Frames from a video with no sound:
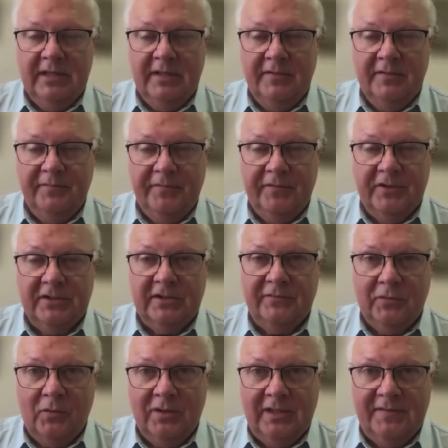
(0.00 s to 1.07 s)
me, first
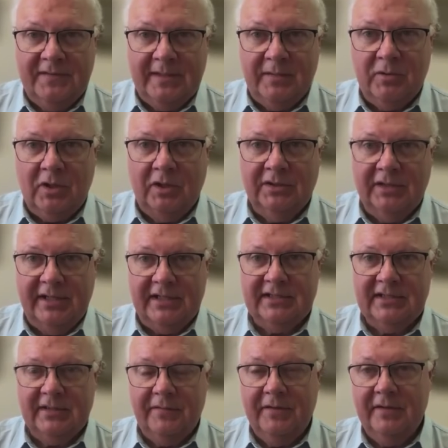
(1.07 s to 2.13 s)
of all, give some
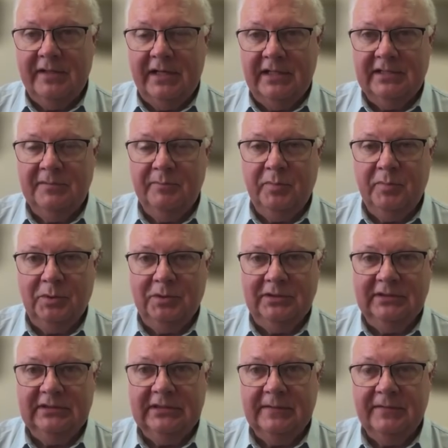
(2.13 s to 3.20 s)
context. I think that is
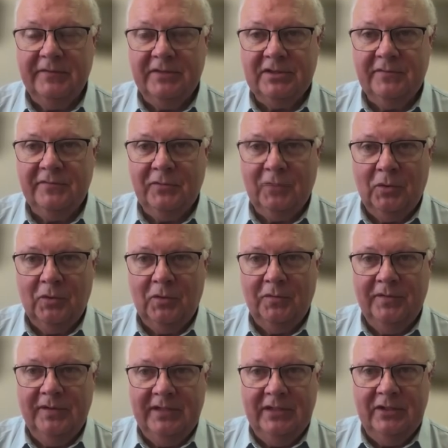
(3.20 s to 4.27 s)
important. First of
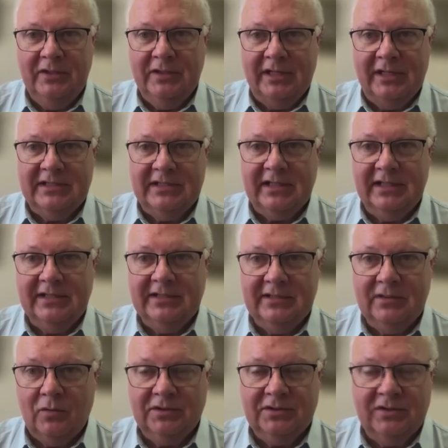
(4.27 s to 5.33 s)
all, the United States
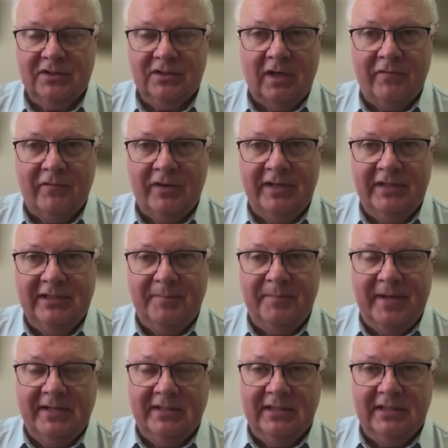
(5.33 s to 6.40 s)
is also a sovereign,
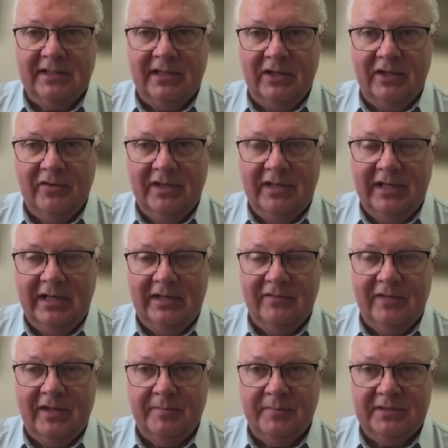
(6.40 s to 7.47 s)
independent country,
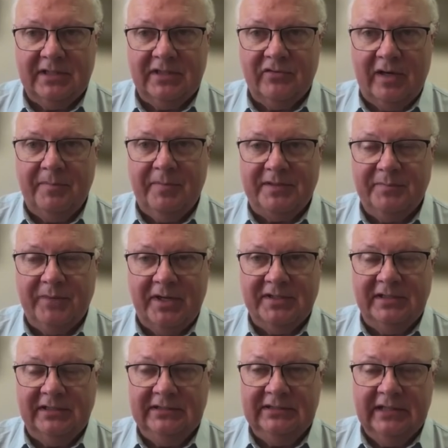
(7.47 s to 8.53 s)
and that Mr. Trump, as
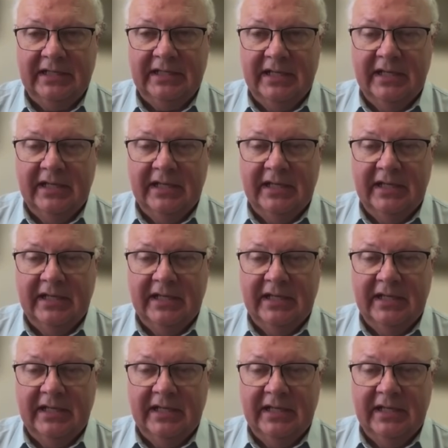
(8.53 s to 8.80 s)
president,